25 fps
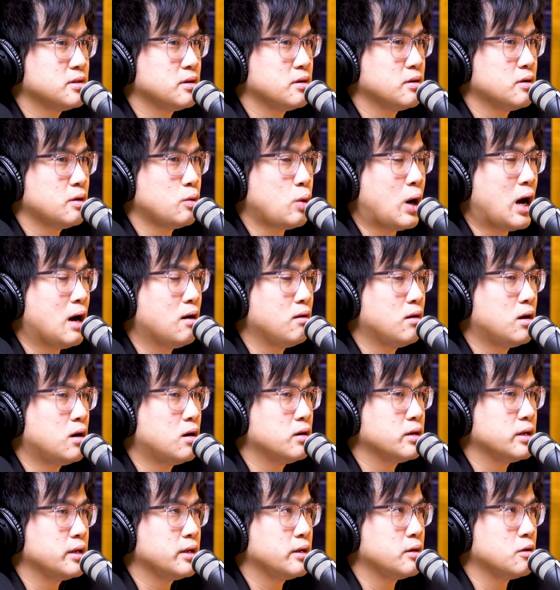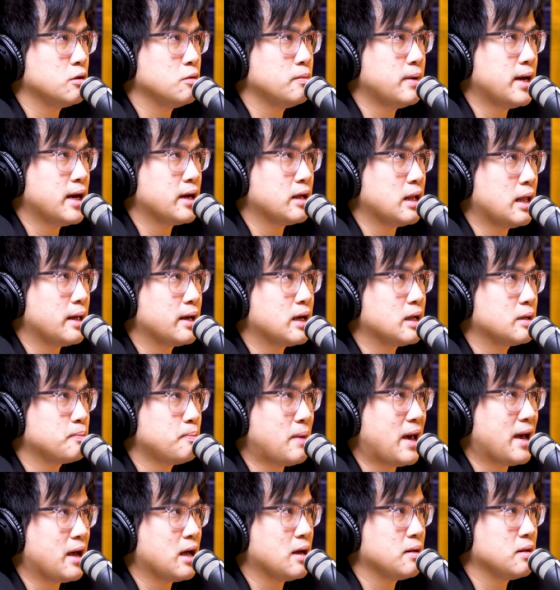So how long did it go back? Like
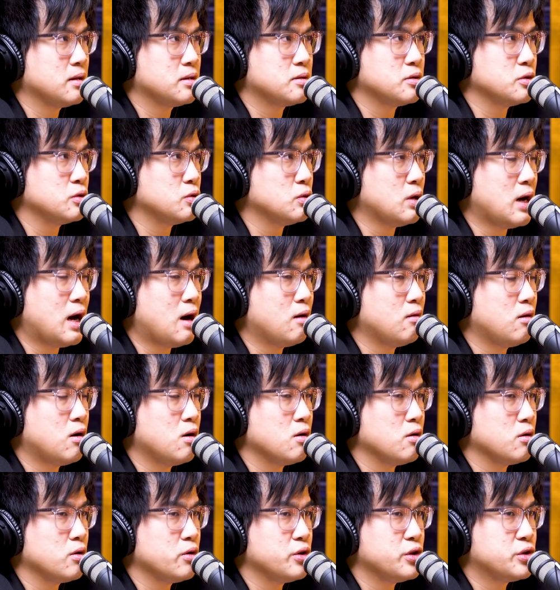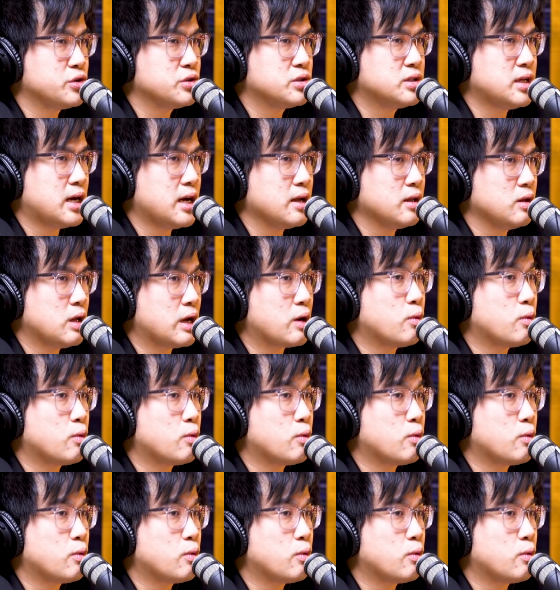back to how long ago did you start?